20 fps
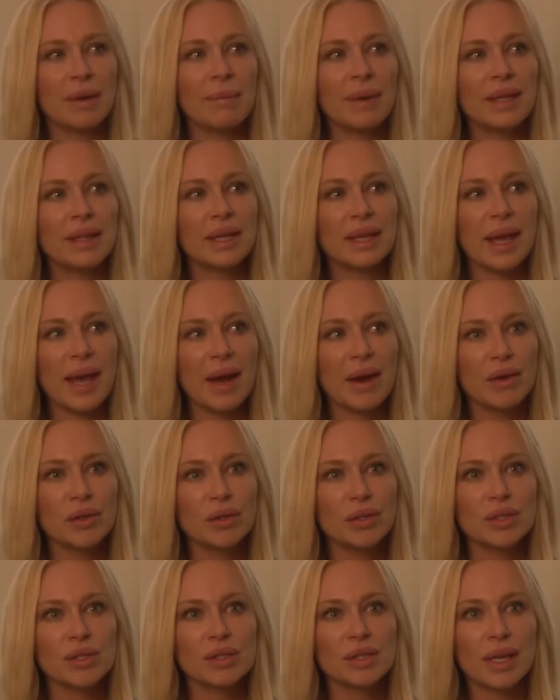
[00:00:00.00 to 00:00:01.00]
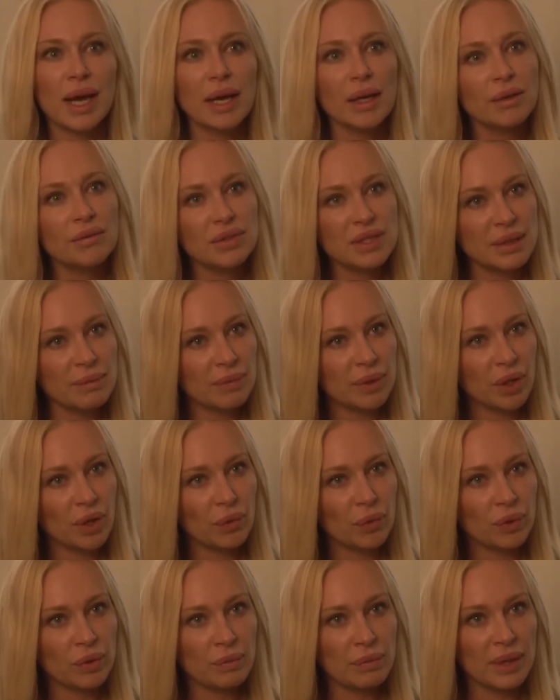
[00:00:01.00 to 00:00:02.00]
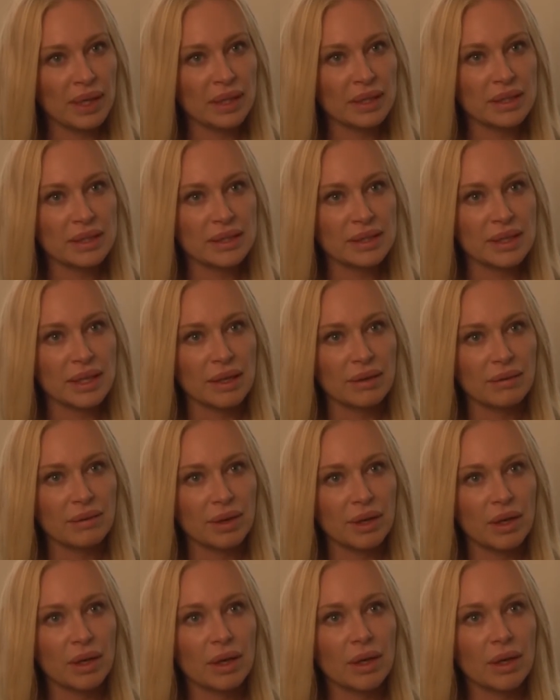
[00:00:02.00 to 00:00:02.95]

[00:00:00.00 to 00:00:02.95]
I made the characters kind of similar with me and Steve